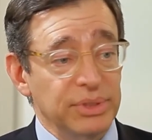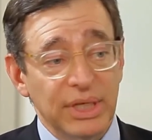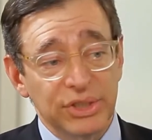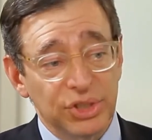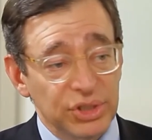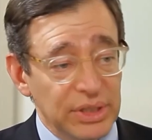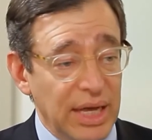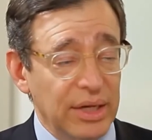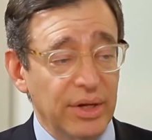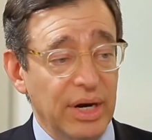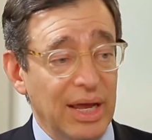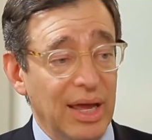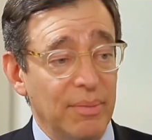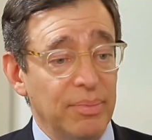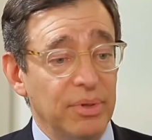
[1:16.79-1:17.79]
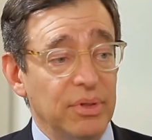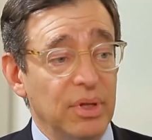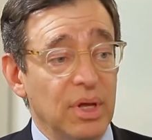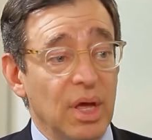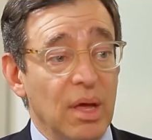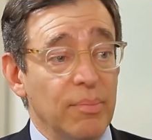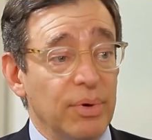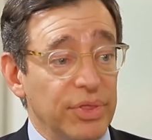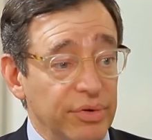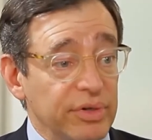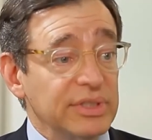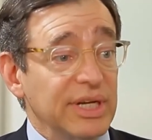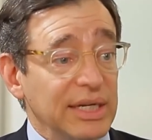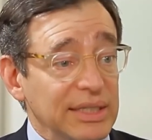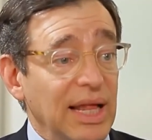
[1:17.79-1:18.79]
That's just not going to happen. But there are
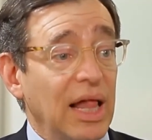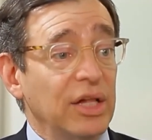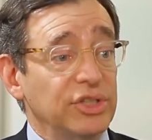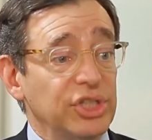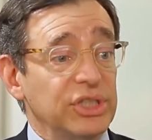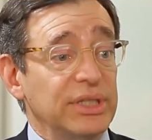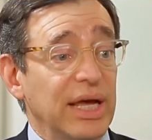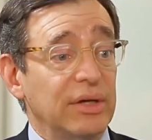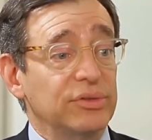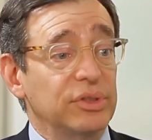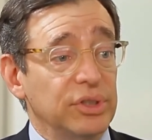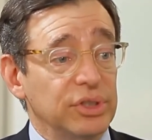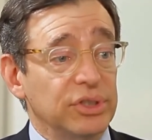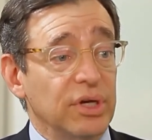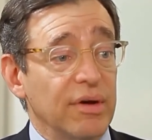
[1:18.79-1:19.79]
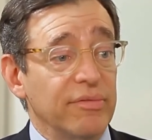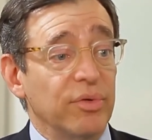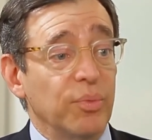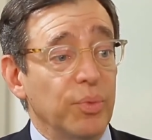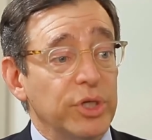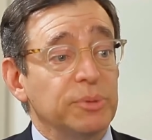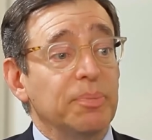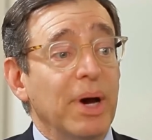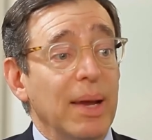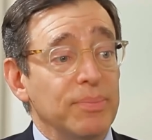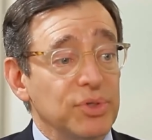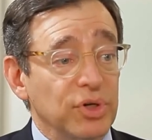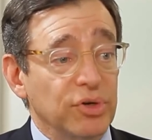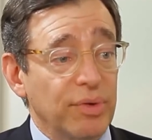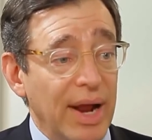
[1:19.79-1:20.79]
technologies now to discover which pipes
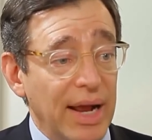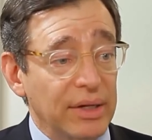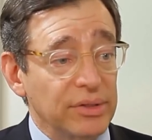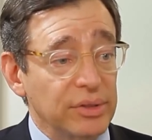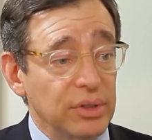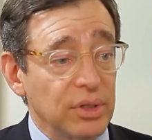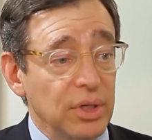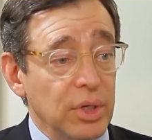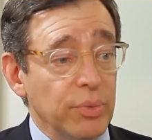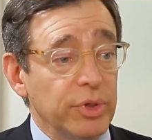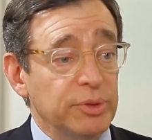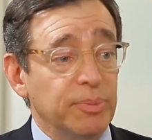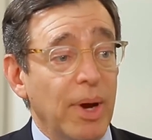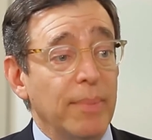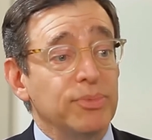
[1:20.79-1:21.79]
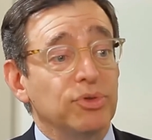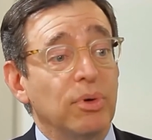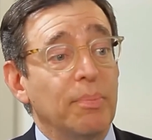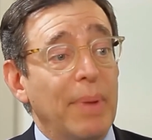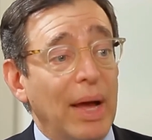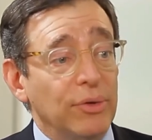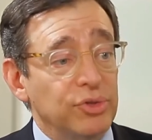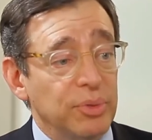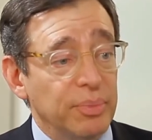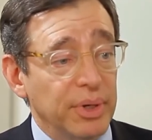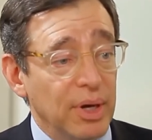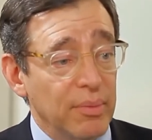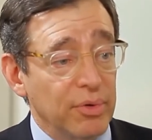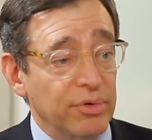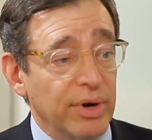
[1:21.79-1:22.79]
are cracked, which pipes are about to
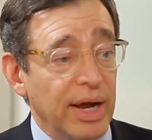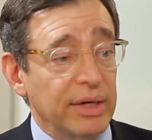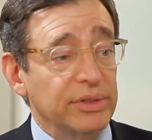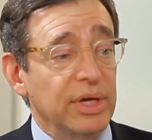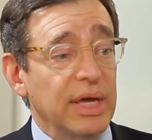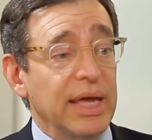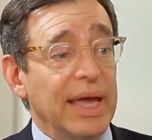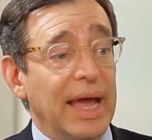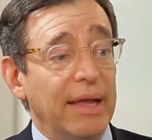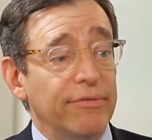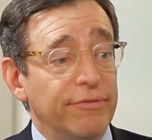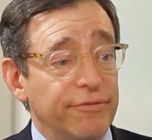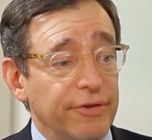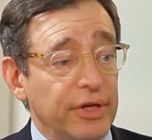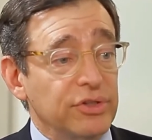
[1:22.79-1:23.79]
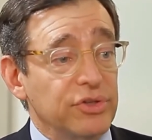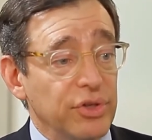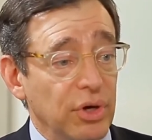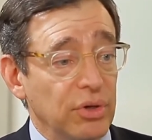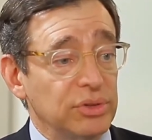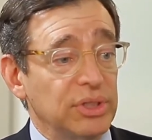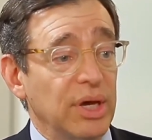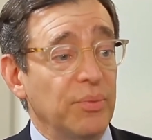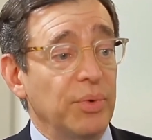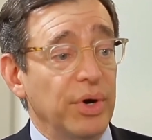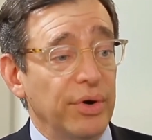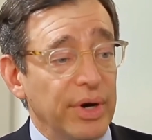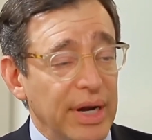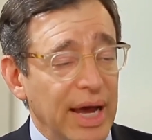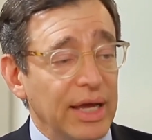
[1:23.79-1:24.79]
become cracked, and fix those. And we
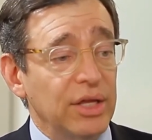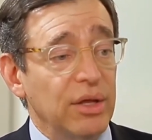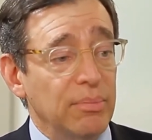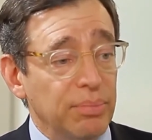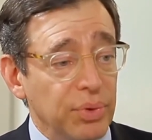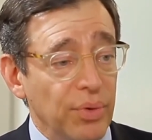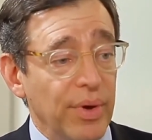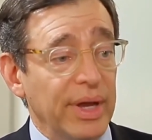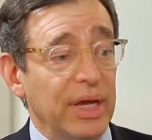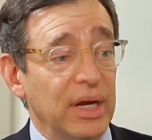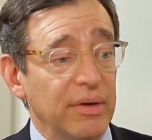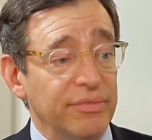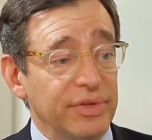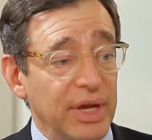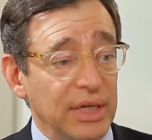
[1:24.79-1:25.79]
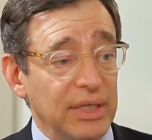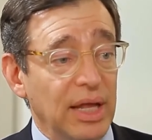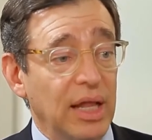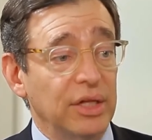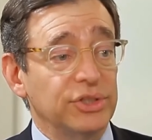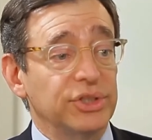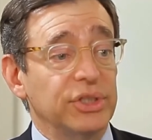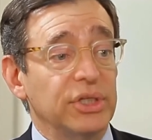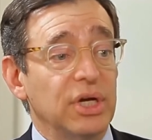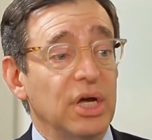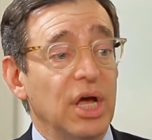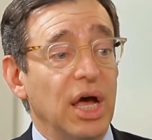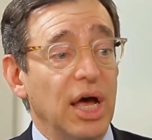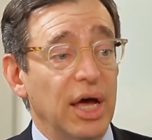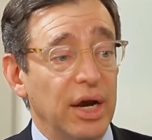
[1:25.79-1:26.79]
are not employing enough technology
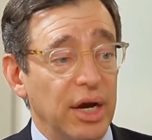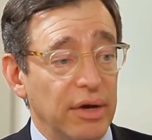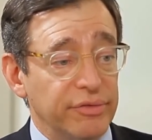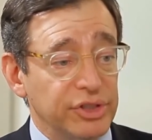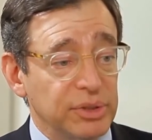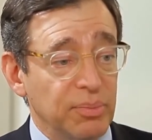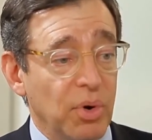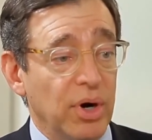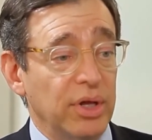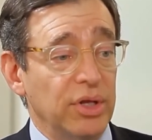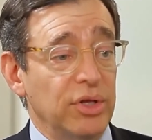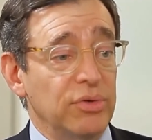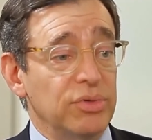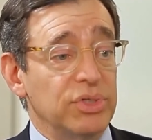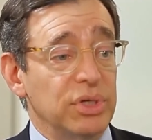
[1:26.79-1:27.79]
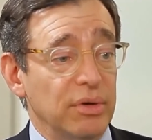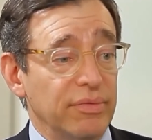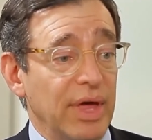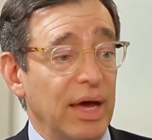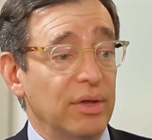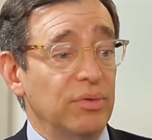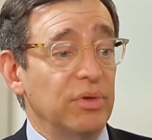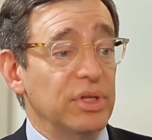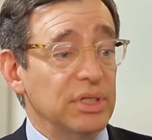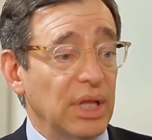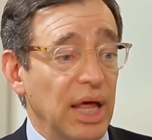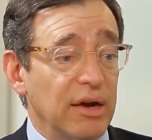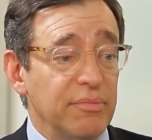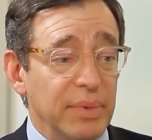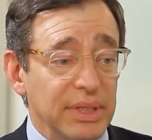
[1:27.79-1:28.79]
and enough smart use of that. But there's a
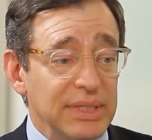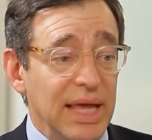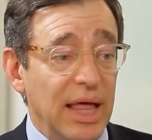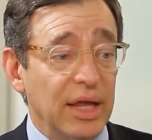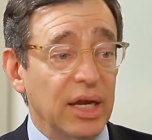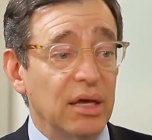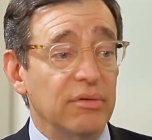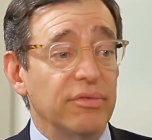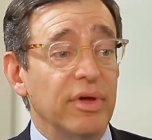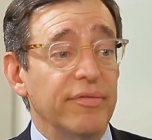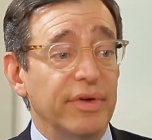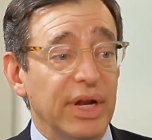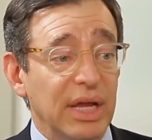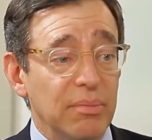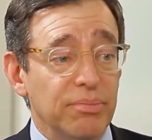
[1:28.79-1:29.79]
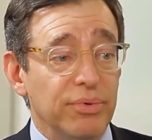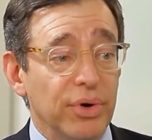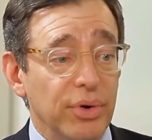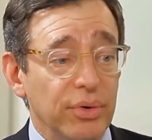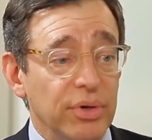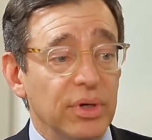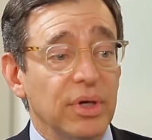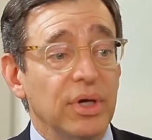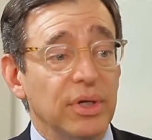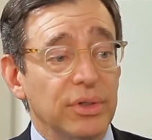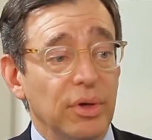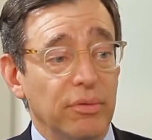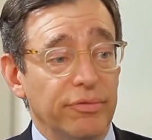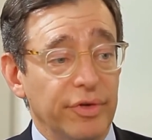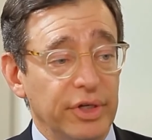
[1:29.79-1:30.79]
lot of mentality of, if it ain't broke,
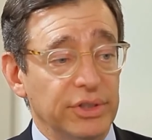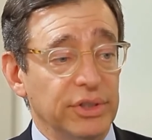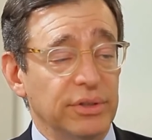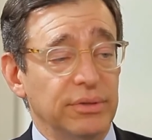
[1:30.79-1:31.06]
don't fix it.